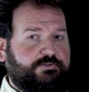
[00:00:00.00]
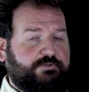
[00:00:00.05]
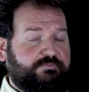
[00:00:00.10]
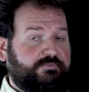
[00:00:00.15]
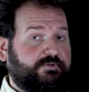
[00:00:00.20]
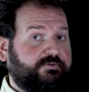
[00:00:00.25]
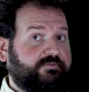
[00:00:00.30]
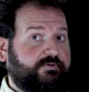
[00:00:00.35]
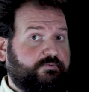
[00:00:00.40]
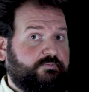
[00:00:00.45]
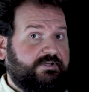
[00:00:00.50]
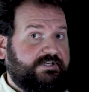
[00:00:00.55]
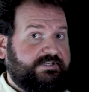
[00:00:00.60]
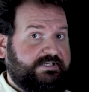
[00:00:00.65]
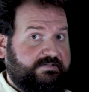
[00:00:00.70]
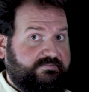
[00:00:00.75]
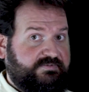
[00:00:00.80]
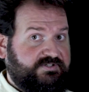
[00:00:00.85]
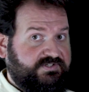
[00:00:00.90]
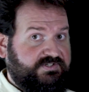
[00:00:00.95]
or more than one
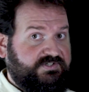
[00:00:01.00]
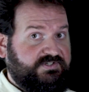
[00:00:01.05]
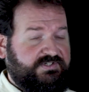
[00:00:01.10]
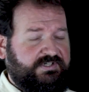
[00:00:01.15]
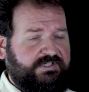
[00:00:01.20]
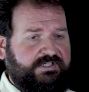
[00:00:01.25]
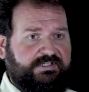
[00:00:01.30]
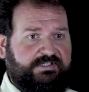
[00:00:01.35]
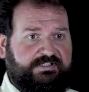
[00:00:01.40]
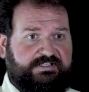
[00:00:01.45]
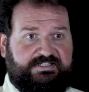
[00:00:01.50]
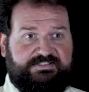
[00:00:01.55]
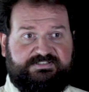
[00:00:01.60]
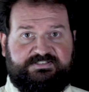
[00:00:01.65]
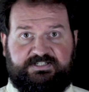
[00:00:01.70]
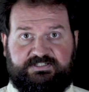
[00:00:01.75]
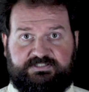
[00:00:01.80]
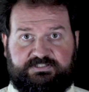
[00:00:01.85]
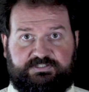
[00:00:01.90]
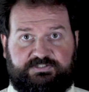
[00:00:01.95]
nemesis,
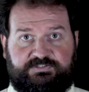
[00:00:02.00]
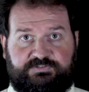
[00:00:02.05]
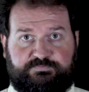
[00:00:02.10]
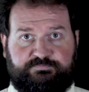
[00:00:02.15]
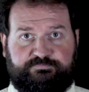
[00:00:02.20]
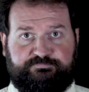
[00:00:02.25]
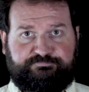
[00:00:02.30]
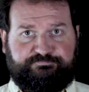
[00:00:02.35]
attacking it.